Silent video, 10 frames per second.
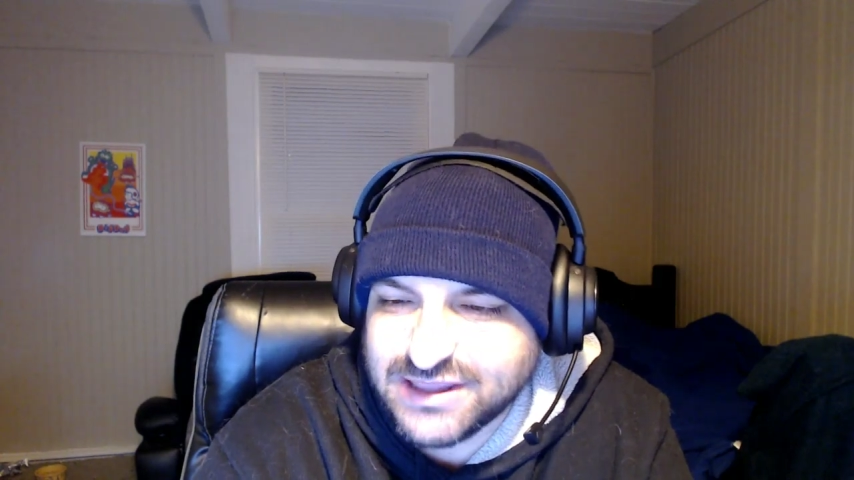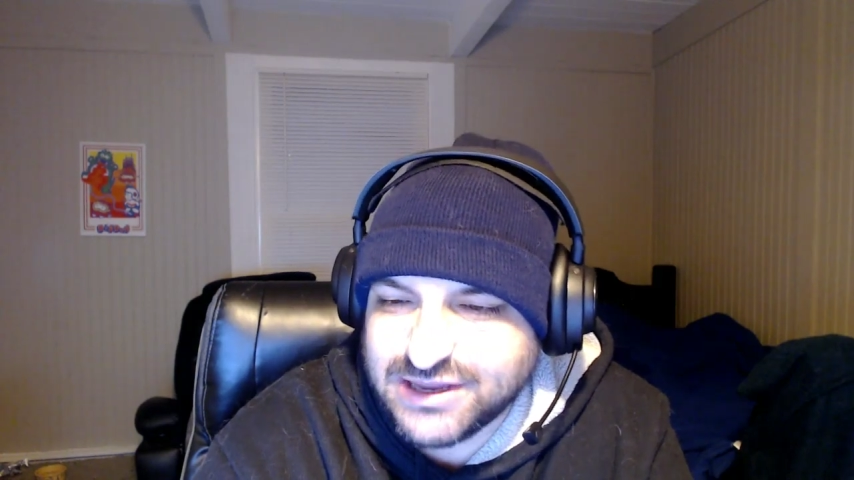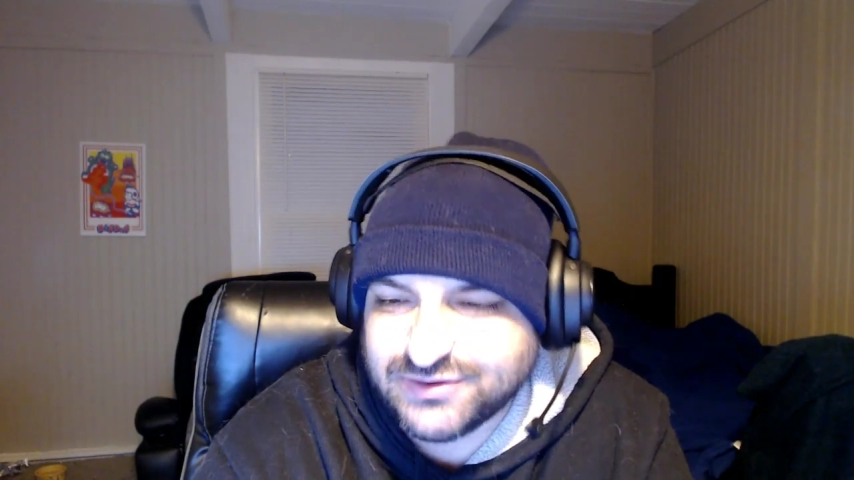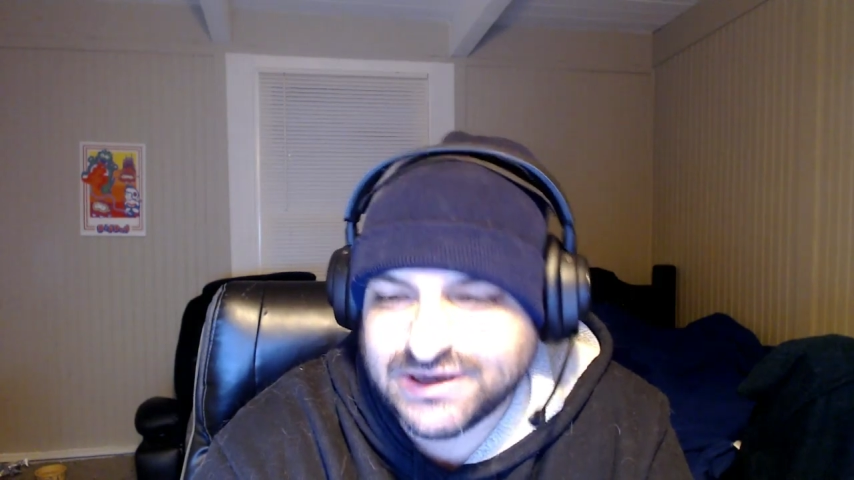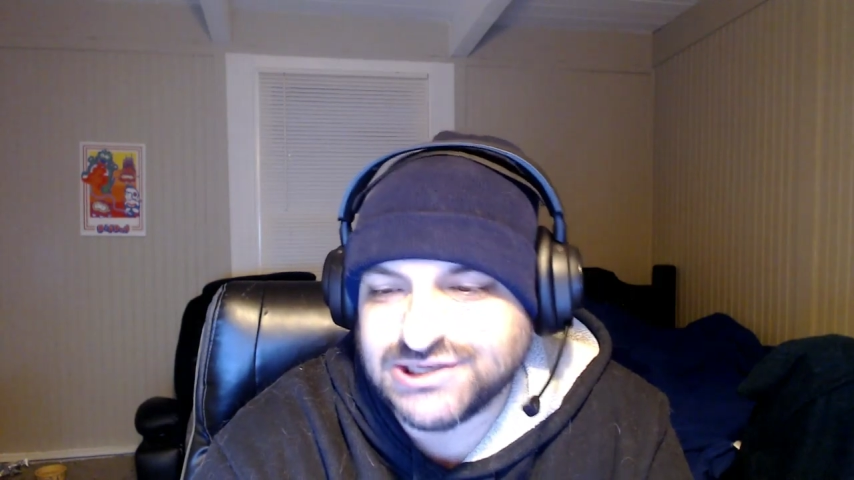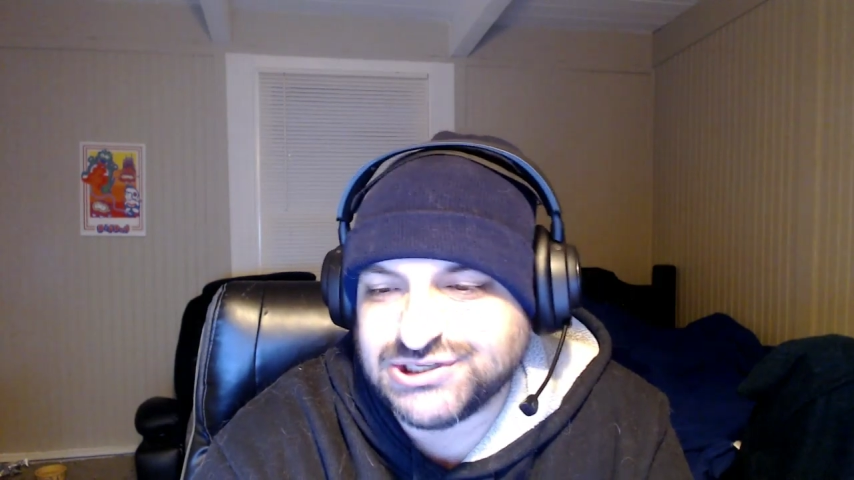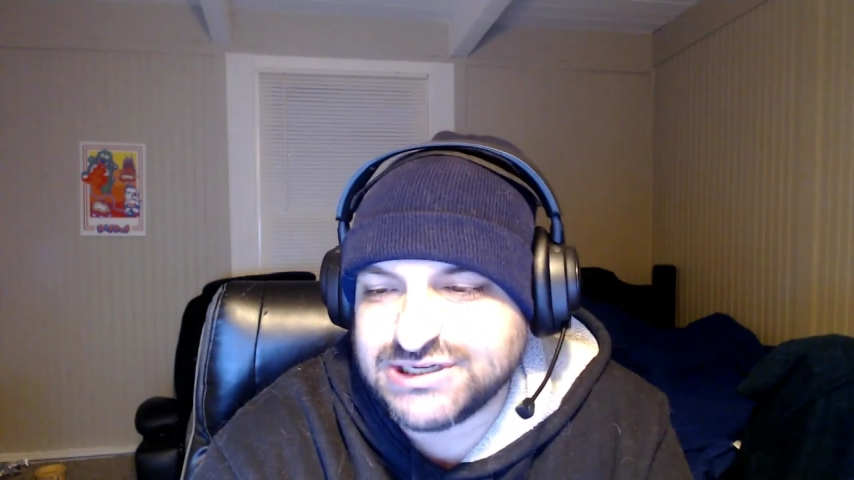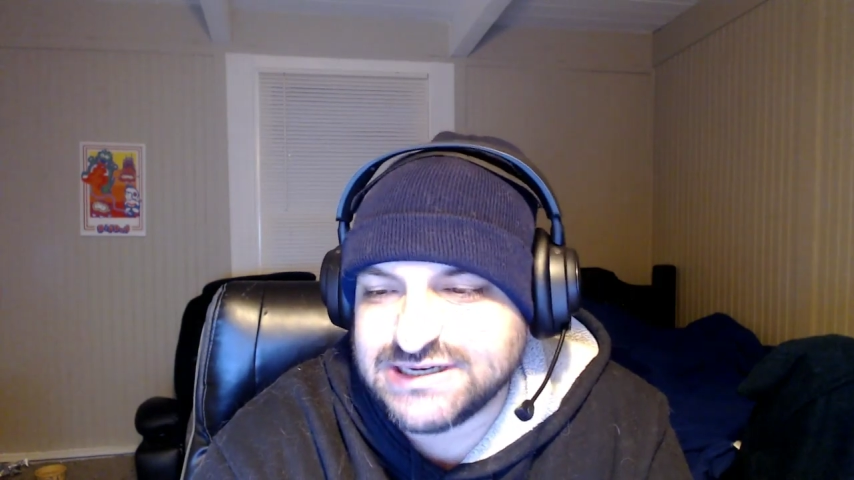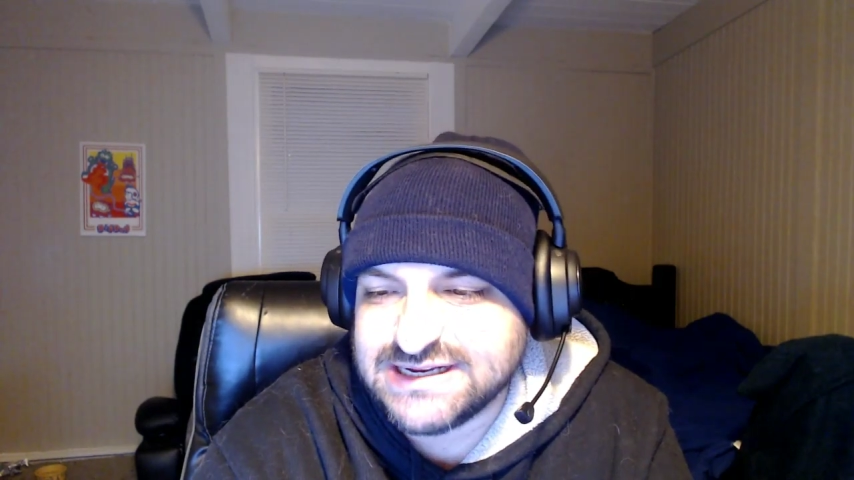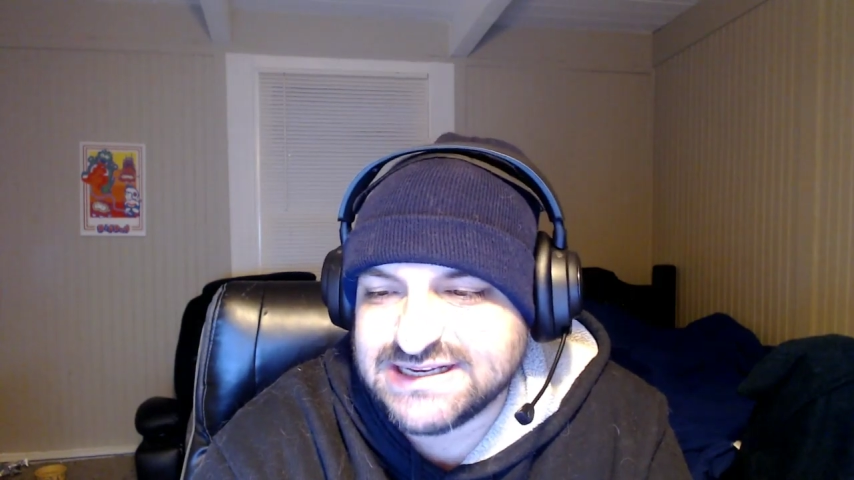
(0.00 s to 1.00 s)
cringe.
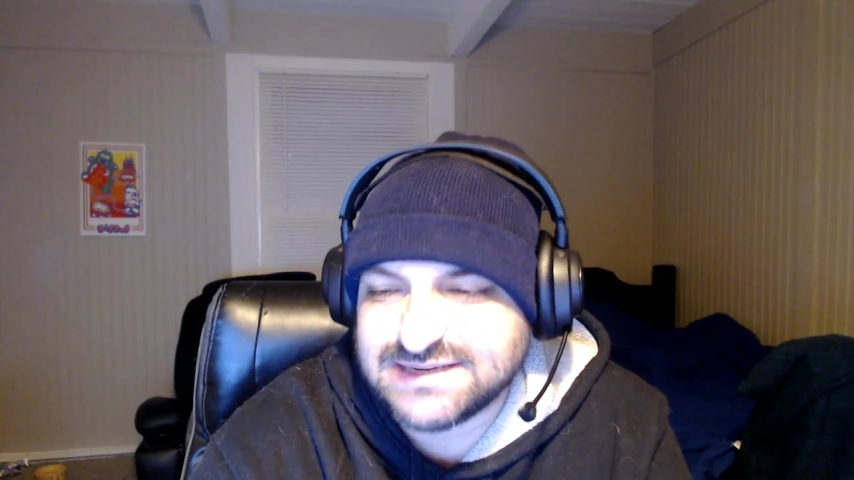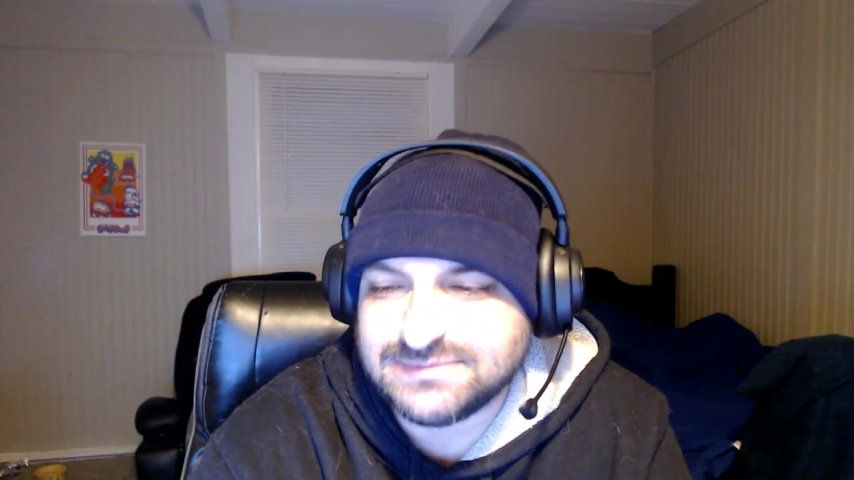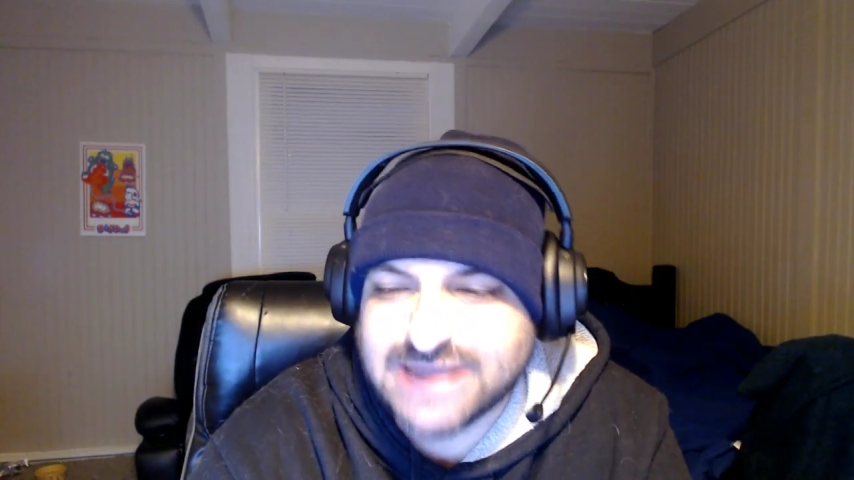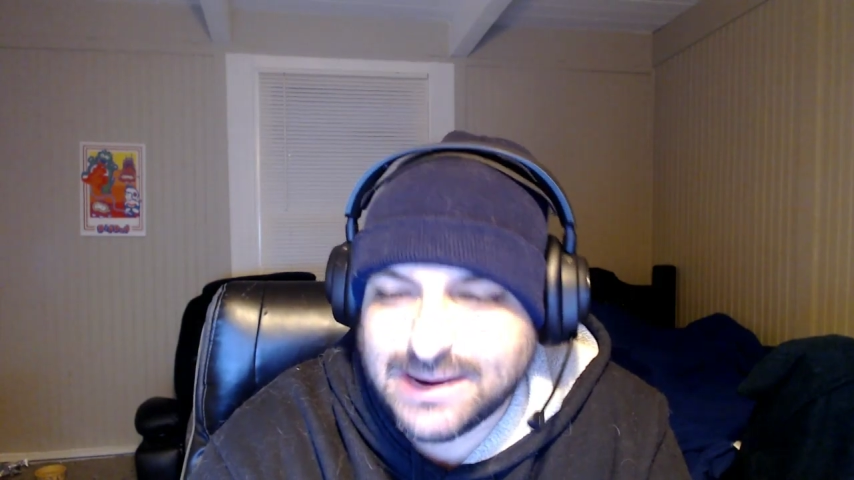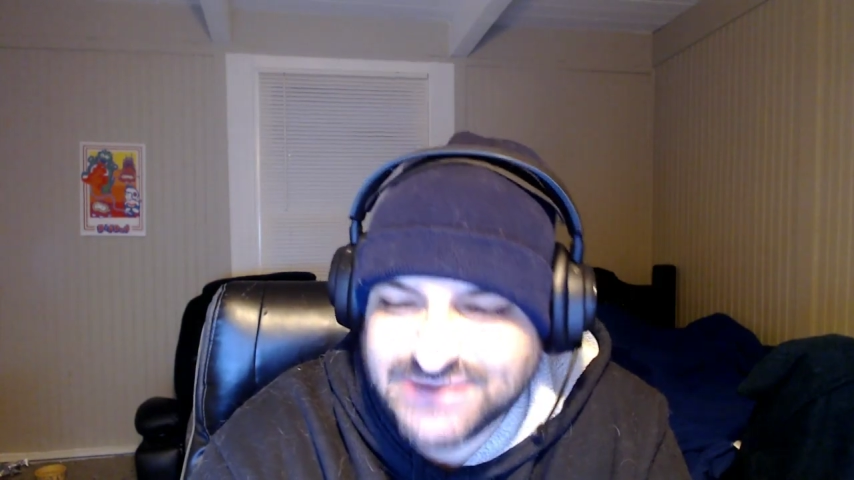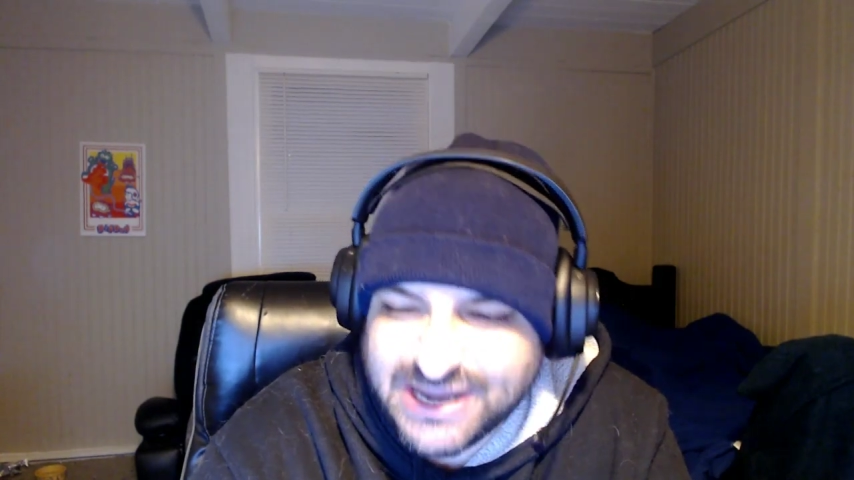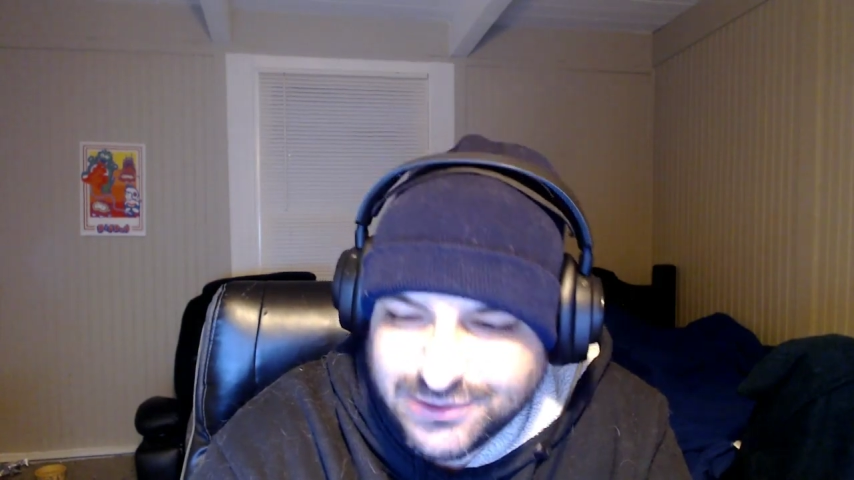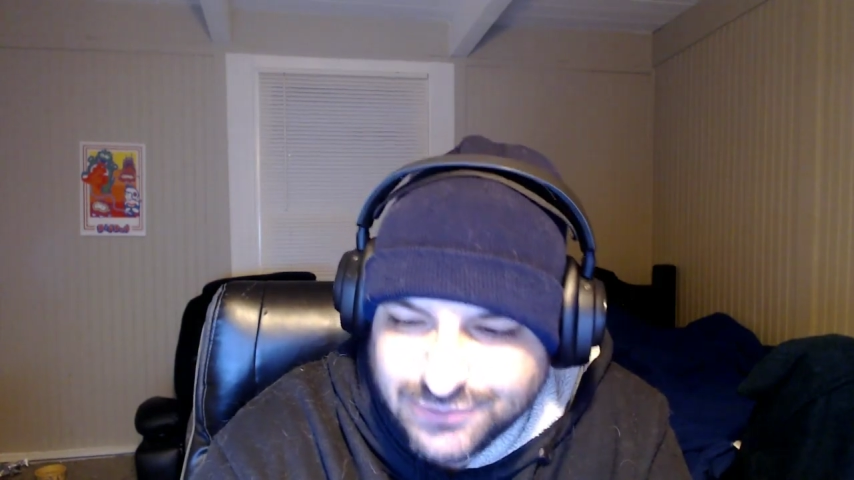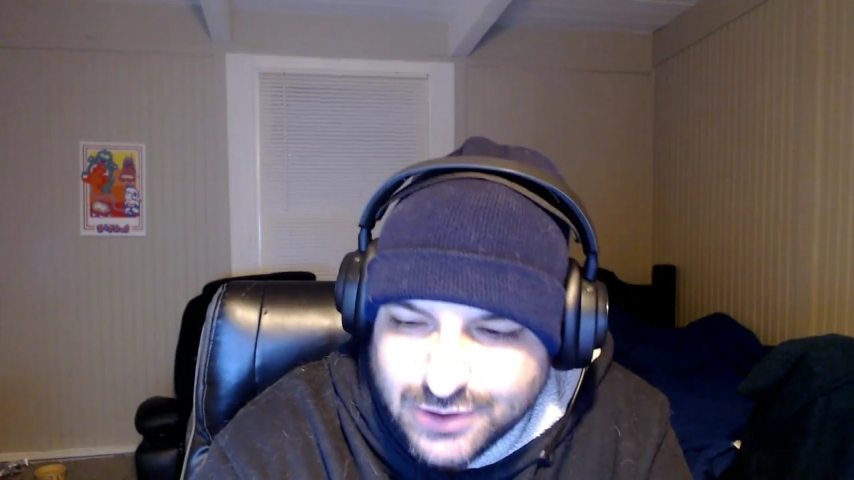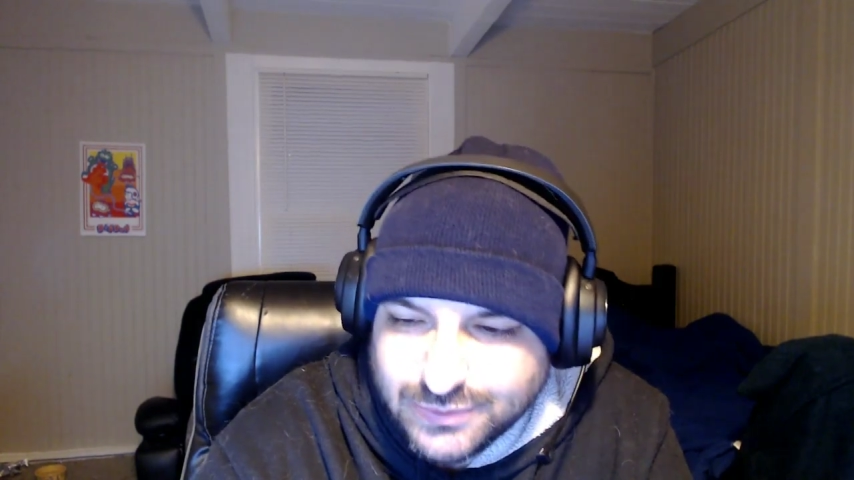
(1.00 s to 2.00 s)
Sometimes I
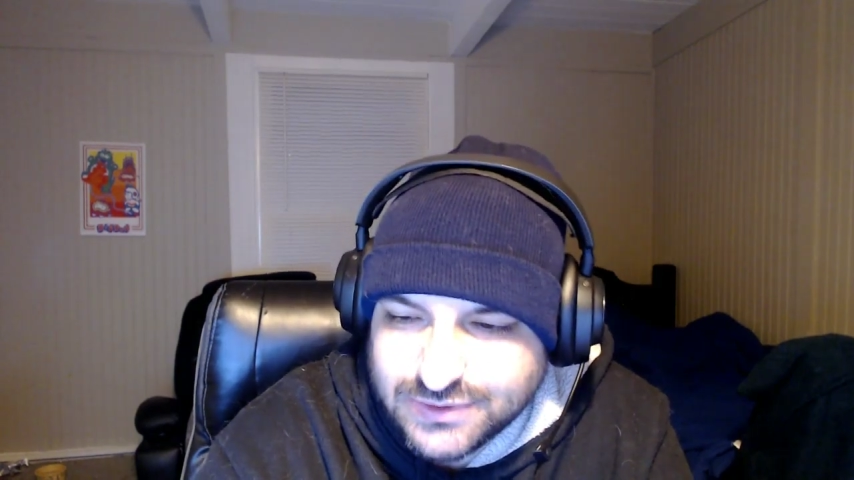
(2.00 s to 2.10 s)
groan.